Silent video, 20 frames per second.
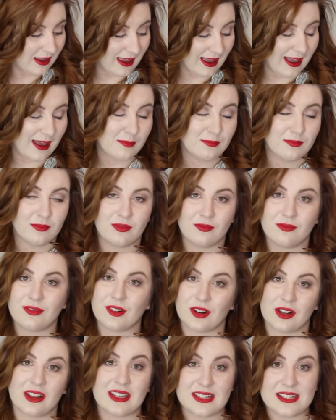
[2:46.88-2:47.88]
Um,
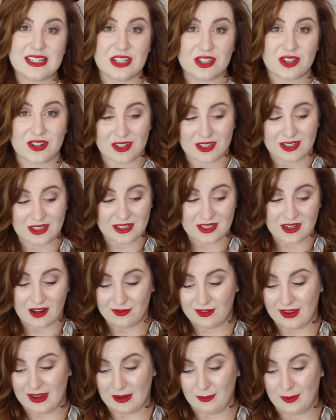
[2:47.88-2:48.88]
for like t-shirts and
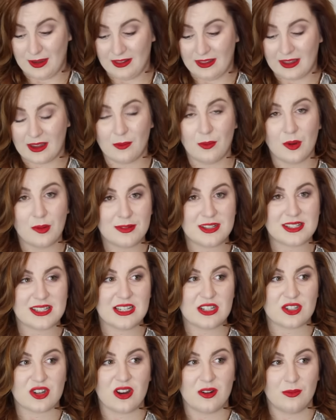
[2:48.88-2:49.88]
stuff anyway. Like a women's
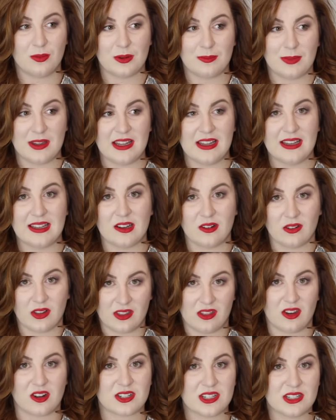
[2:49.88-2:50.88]
t-shirt would be
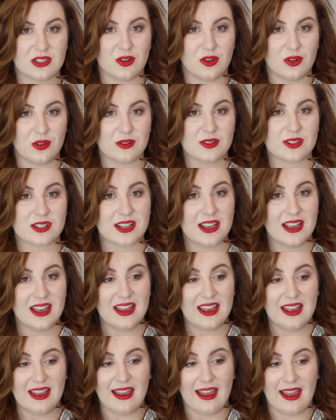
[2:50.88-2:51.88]
nearly thirty dollars.
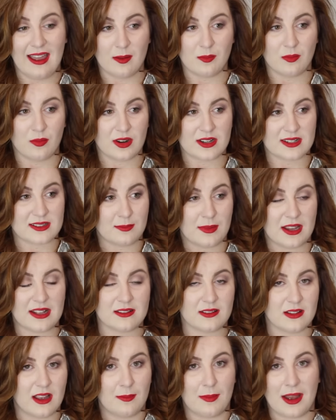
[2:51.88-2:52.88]
Um, whereas a,
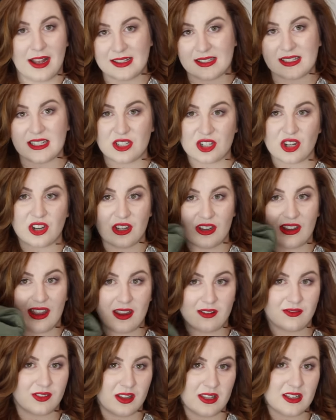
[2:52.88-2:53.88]
man, a man's t-shirt you can
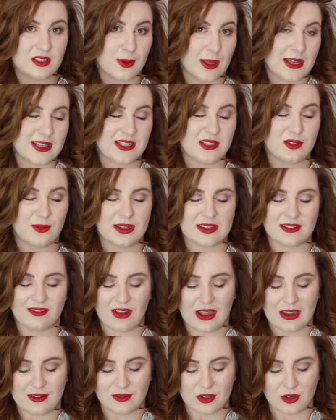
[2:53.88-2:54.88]
get for like twenty to
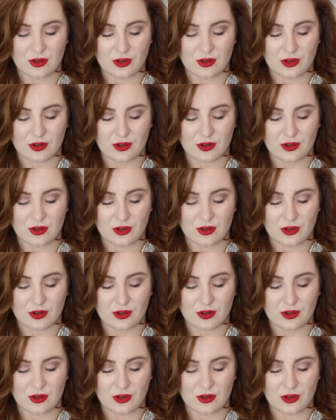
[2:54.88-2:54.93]
twenty-five